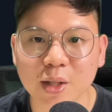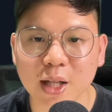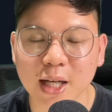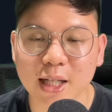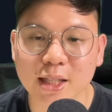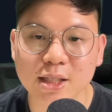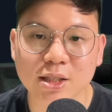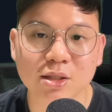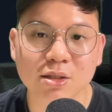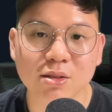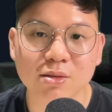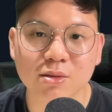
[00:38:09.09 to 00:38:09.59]

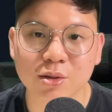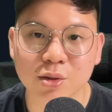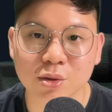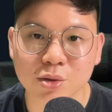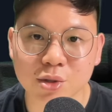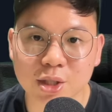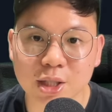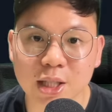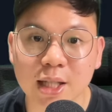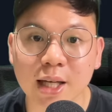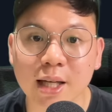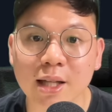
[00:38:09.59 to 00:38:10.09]
as you
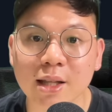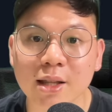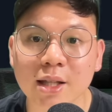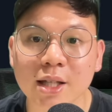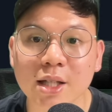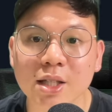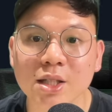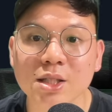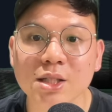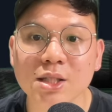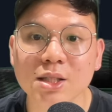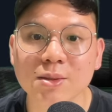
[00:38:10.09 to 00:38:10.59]
see in
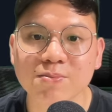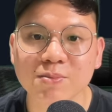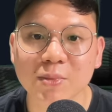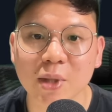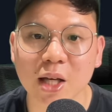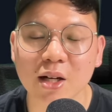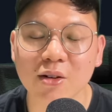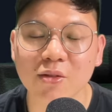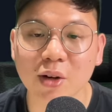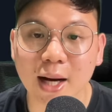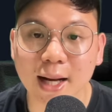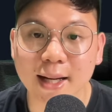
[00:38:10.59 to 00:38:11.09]
this
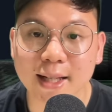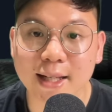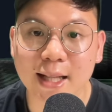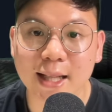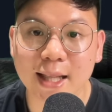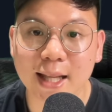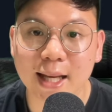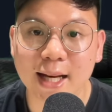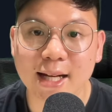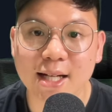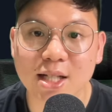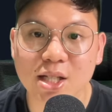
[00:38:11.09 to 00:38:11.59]
kind of
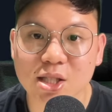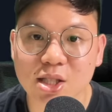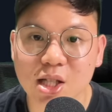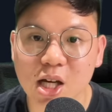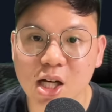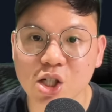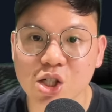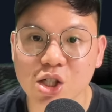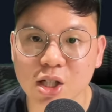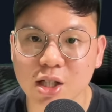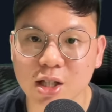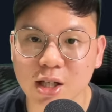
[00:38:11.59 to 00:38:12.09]
underlined
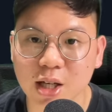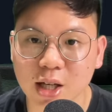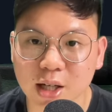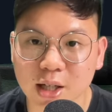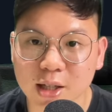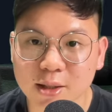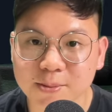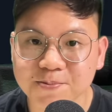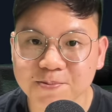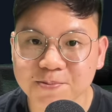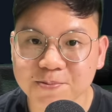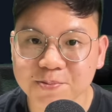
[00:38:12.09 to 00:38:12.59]
section here,